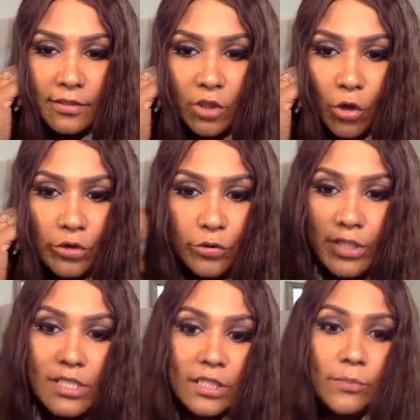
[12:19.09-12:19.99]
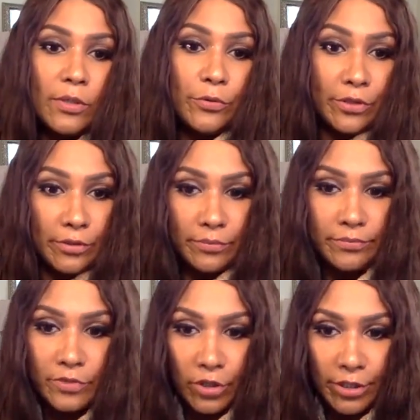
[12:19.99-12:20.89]
Y'all, you didn't see me with him
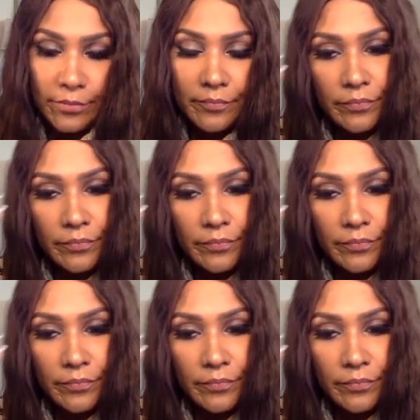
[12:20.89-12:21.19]
talking?